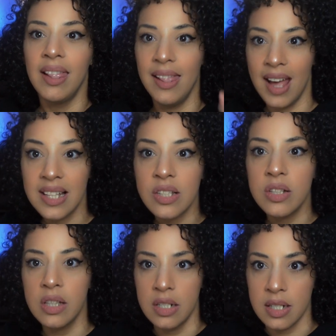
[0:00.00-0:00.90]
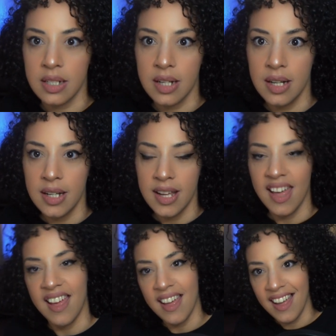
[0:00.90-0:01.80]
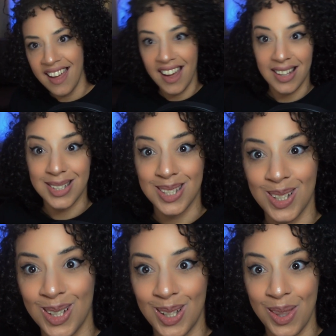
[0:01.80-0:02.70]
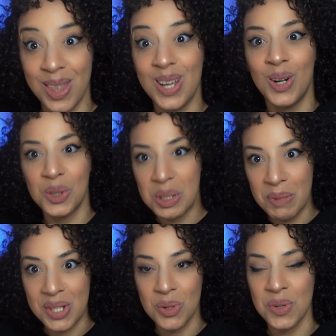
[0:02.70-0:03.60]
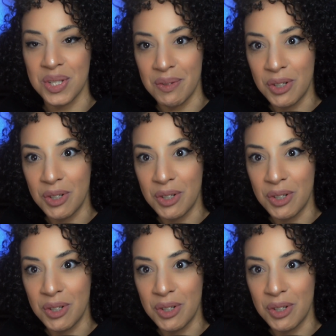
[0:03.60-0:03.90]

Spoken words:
Let's look at the ultimate source of